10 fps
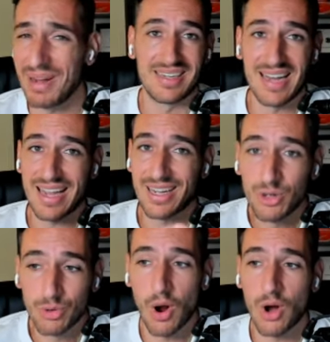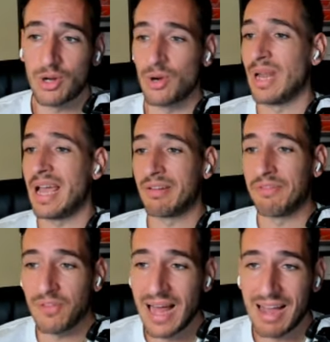like Grogo, like
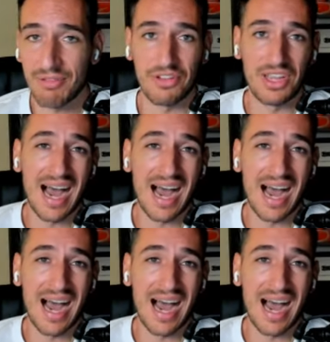Fluffy,